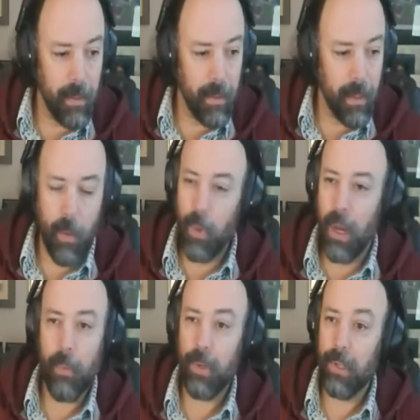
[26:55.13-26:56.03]

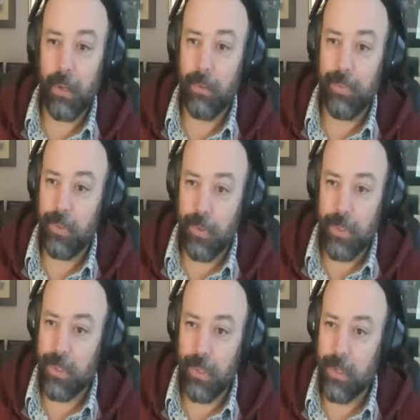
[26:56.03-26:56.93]
would love to do a
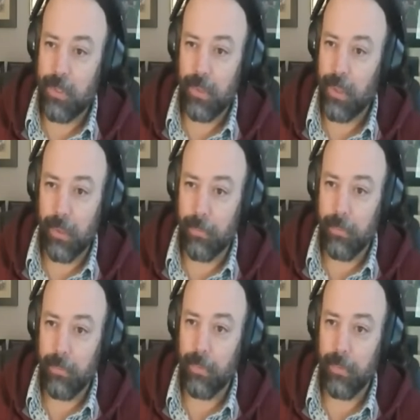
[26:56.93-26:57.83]
series with him.
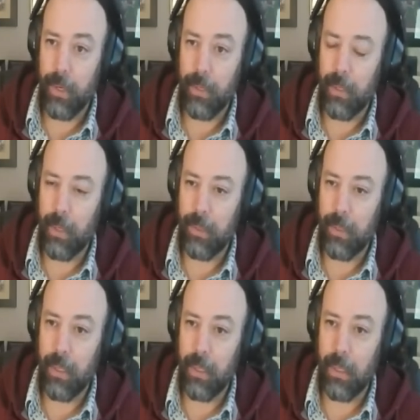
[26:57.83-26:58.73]
Right, I think
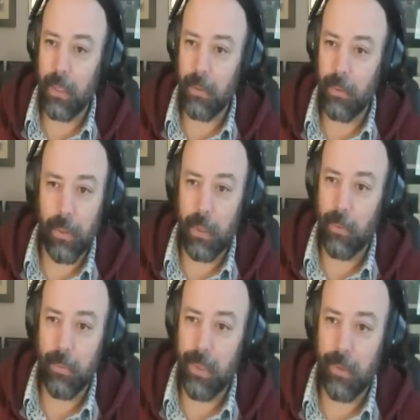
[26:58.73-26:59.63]
he
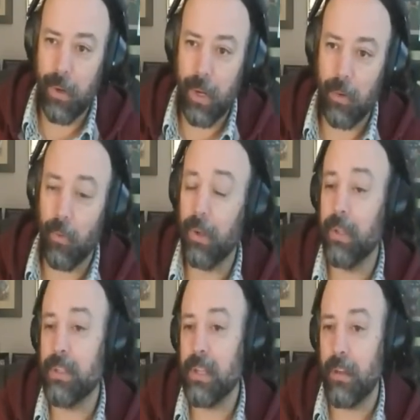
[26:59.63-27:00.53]
would be great, or at
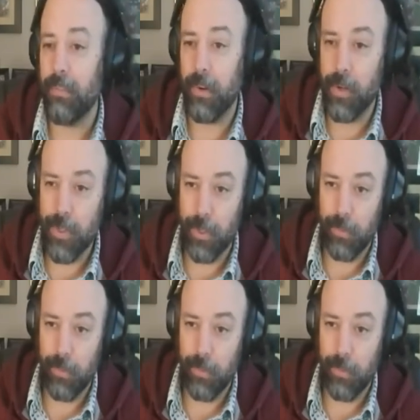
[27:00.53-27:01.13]
least to have on our show,